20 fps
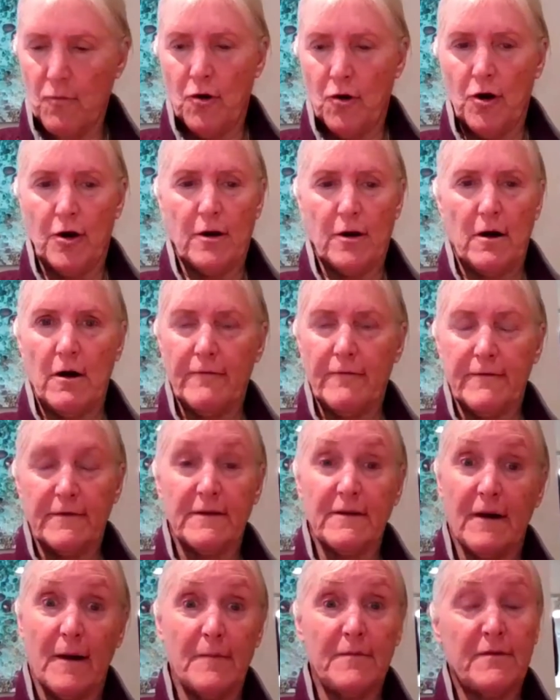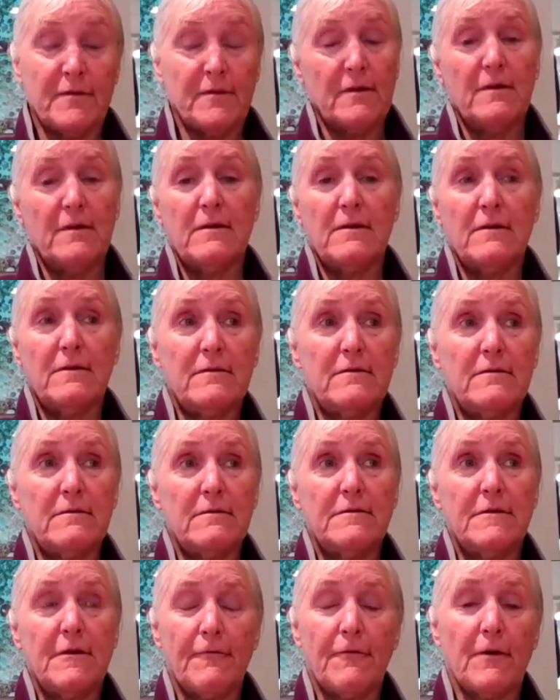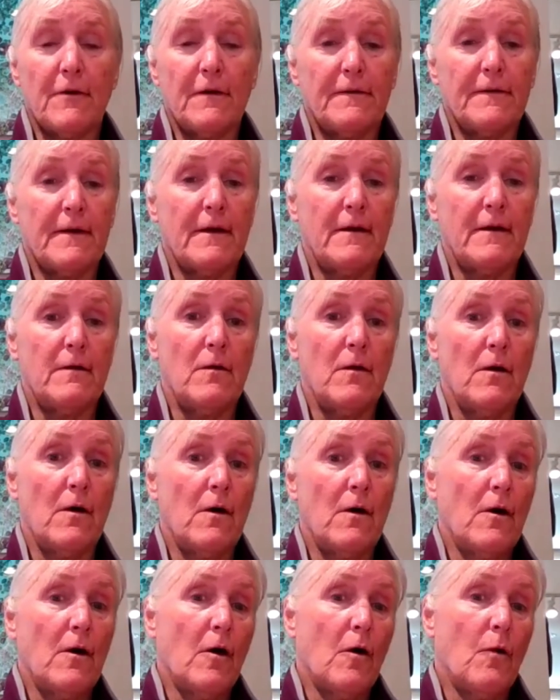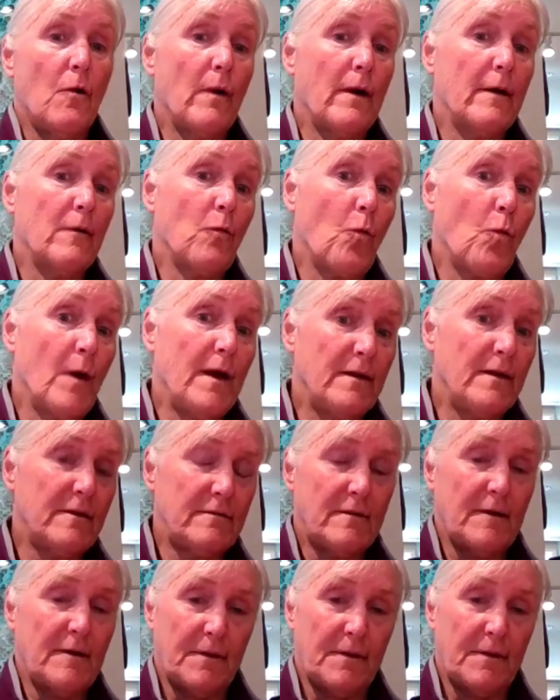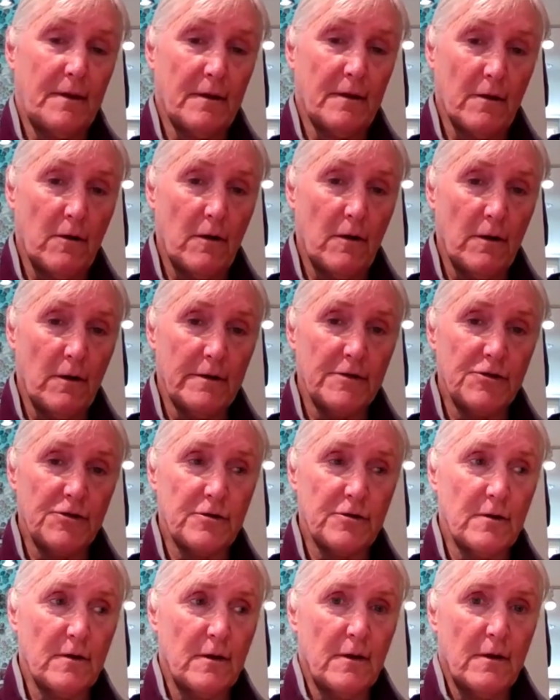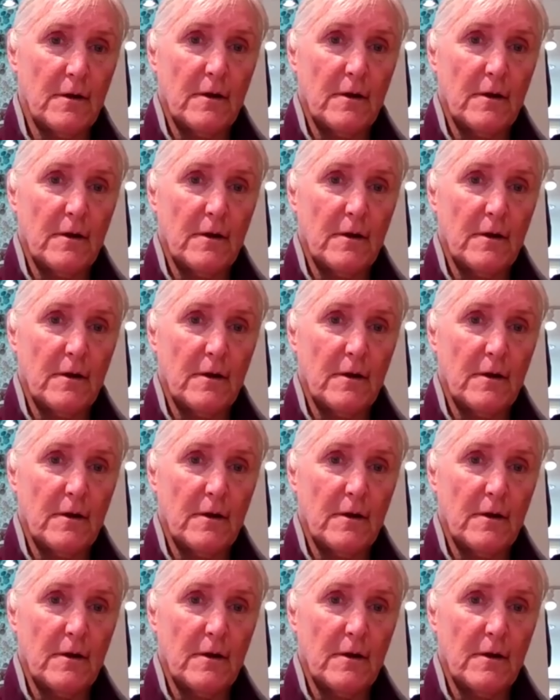of work oftentimes is different than when we stepped out of college.